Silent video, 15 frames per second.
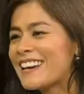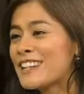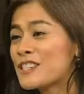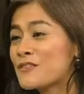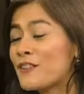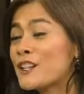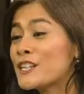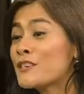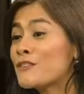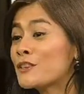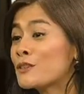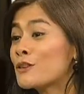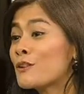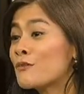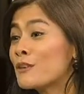it's not even
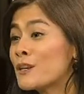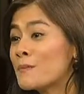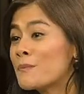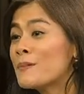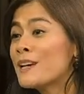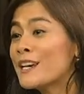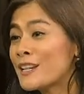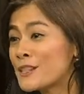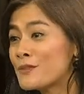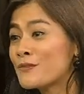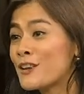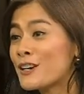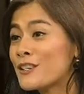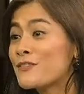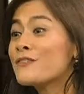to the Philippines. It's
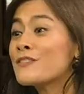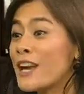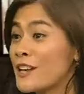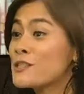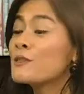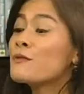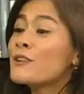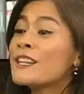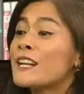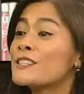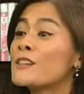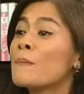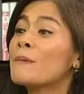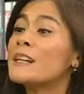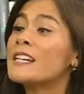very you feel like
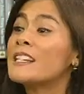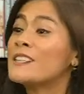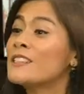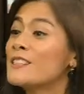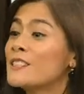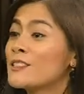somebody.